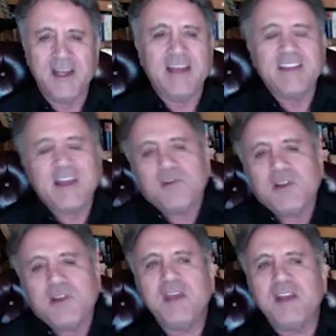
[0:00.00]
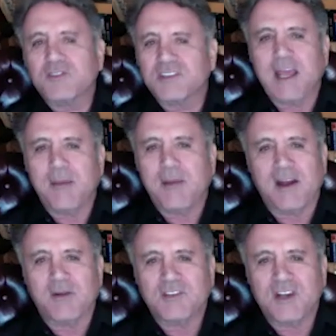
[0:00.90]
And then when the Beatles came out,
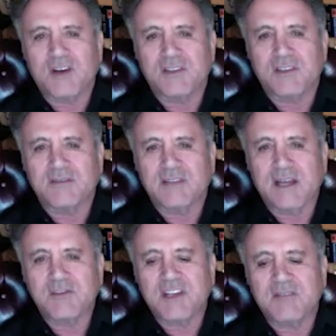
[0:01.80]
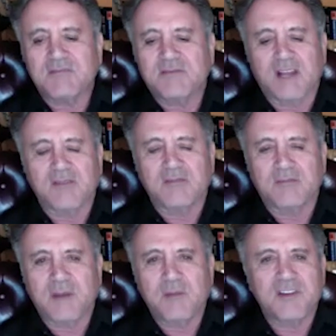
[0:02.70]
it was over. That was it. Done.
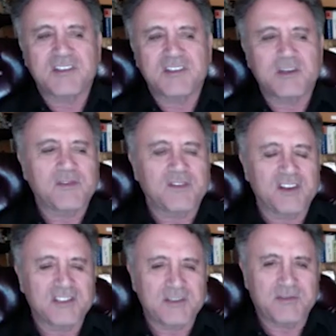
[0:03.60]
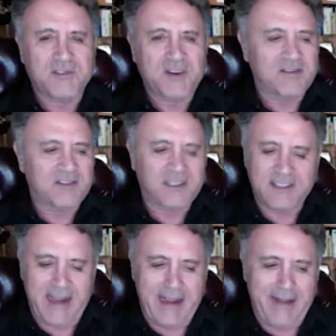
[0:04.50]
My mother said we've lost them forever.
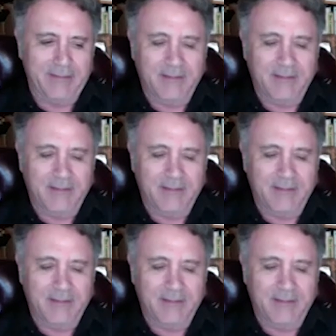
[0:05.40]
It's it.